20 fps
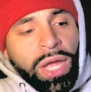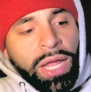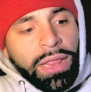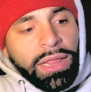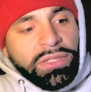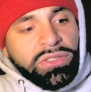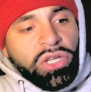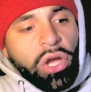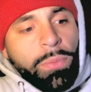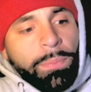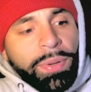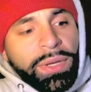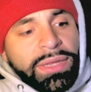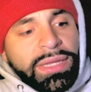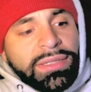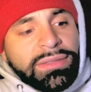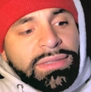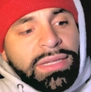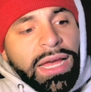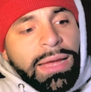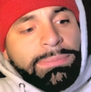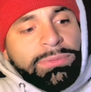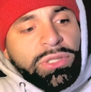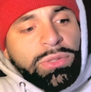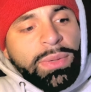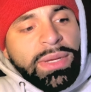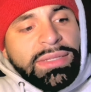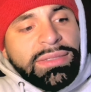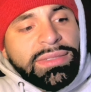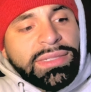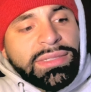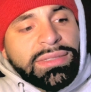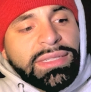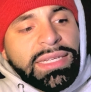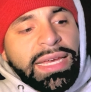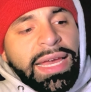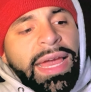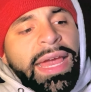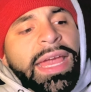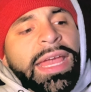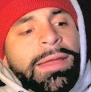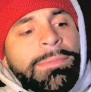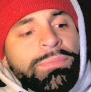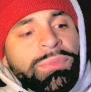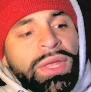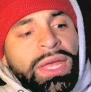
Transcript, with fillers: Let's go put this up to a sixty-eight.